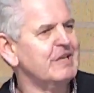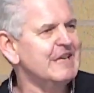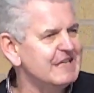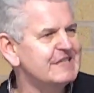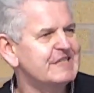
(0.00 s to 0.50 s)

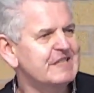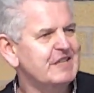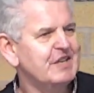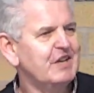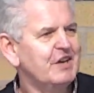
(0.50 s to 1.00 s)
his
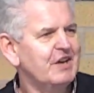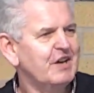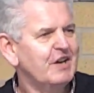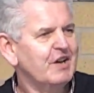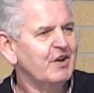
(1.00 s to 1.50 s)

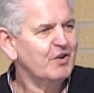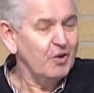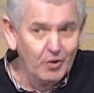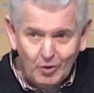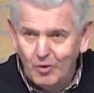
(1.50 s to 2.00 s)

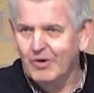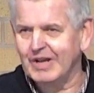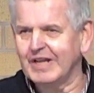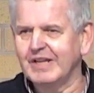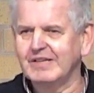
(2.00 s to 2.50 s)
glory.